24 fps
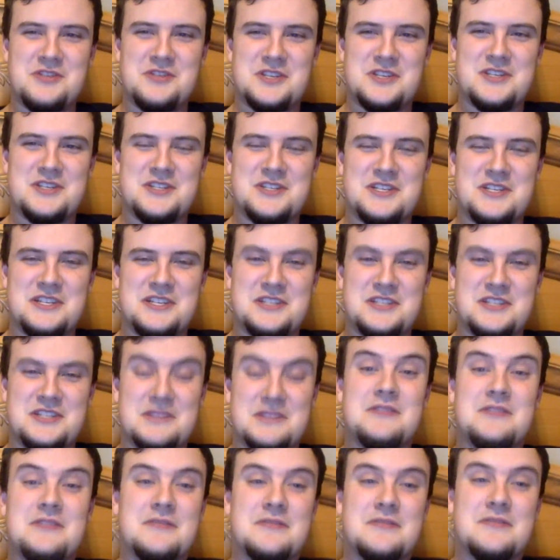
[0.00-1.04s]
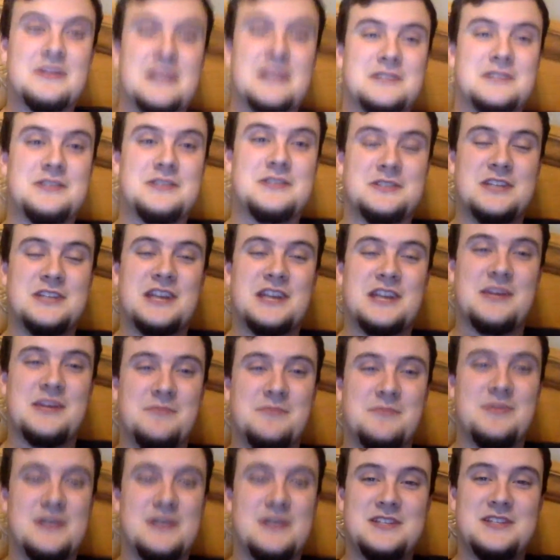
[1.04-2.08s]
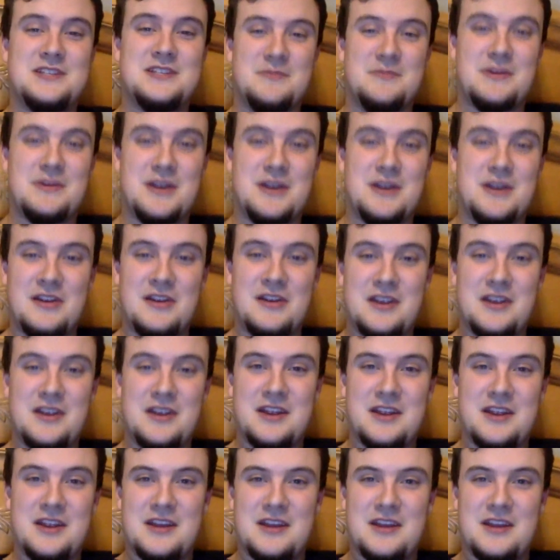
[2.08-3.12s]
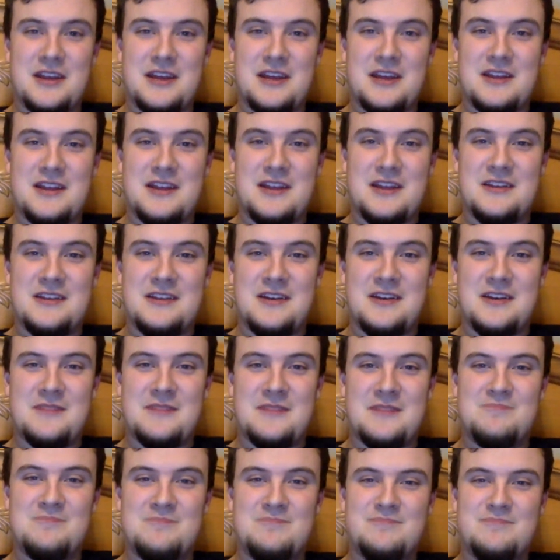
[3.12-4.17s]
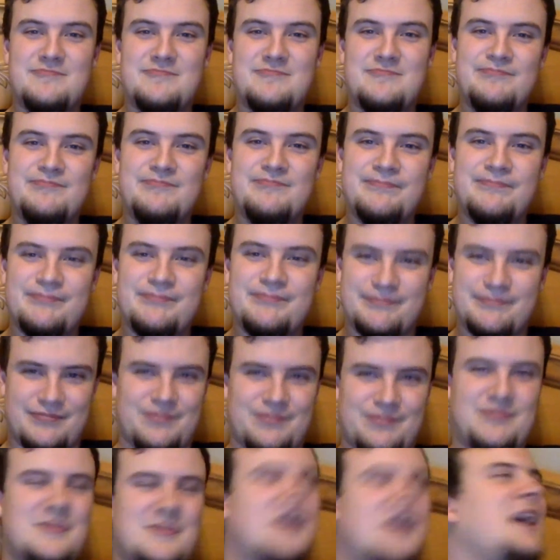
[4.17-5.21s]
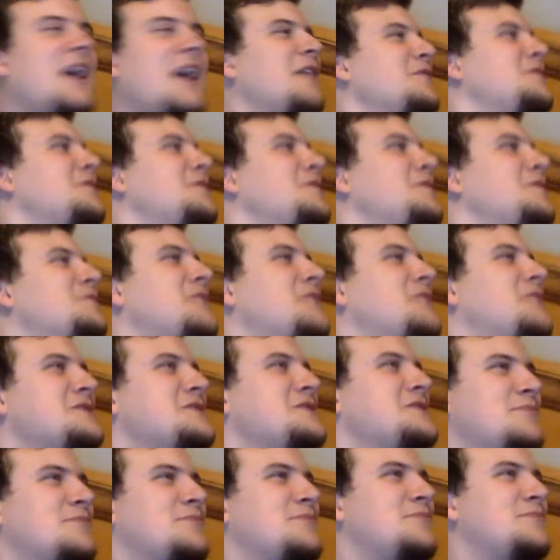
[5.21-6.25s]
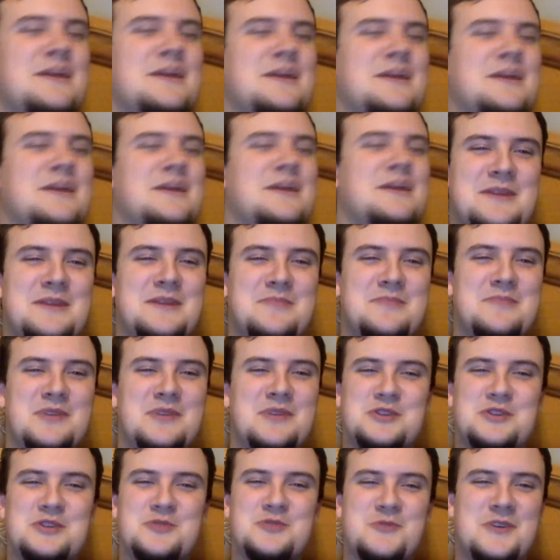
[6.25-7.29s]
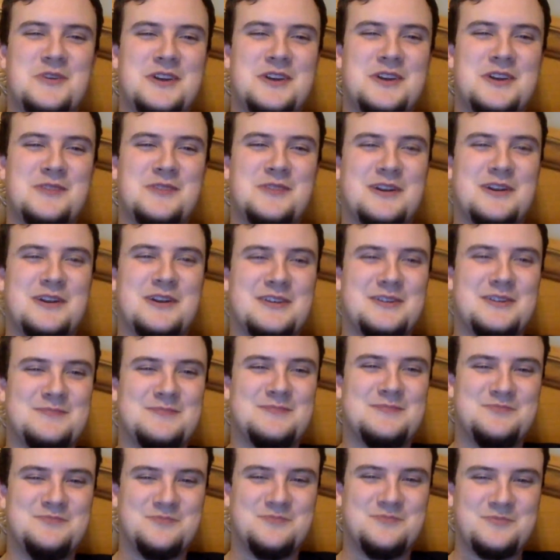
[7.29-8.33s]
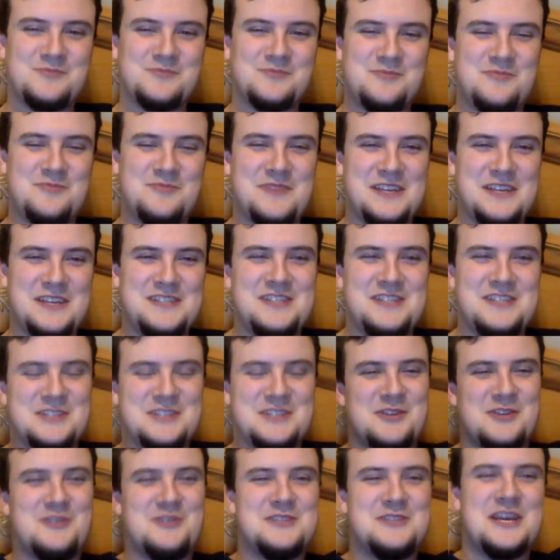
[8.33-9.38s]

Because that's the second best Nightmare. And I don't know if that's the primetime bitch one where he sticks the girl's